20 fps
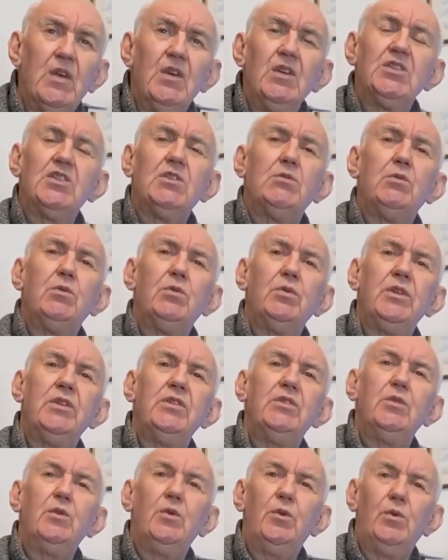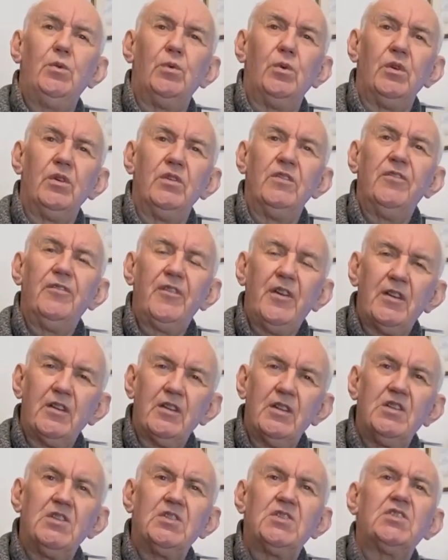So all in all, the fact
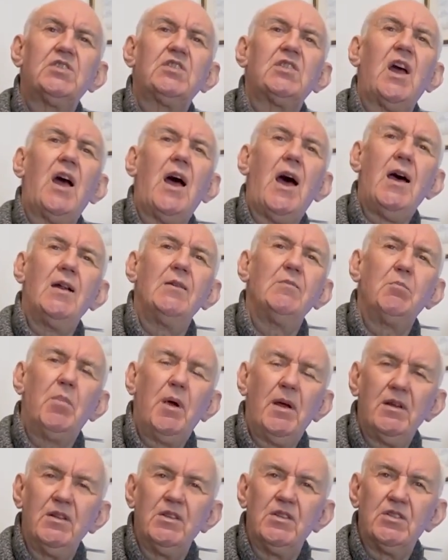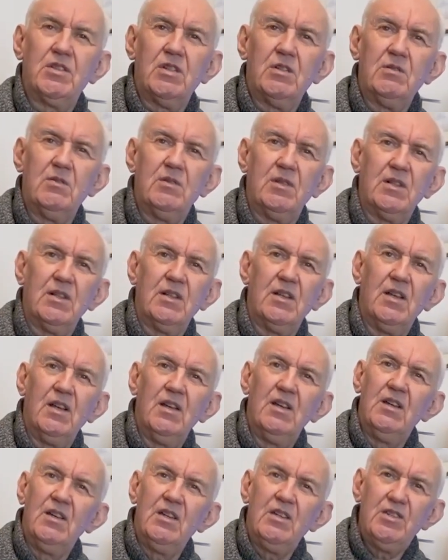that it's unbalanced only
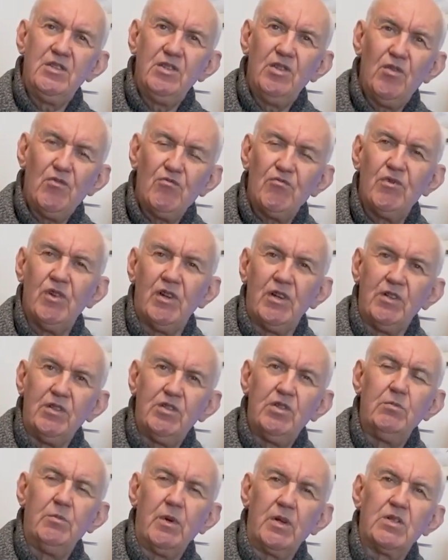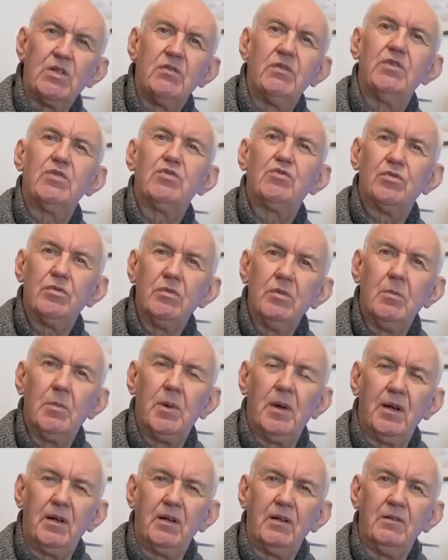is not really too much of a
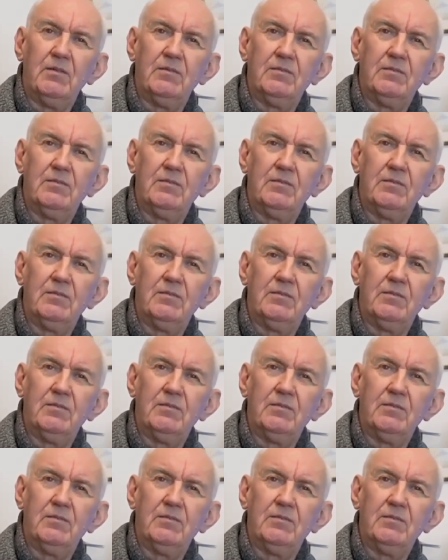drawback.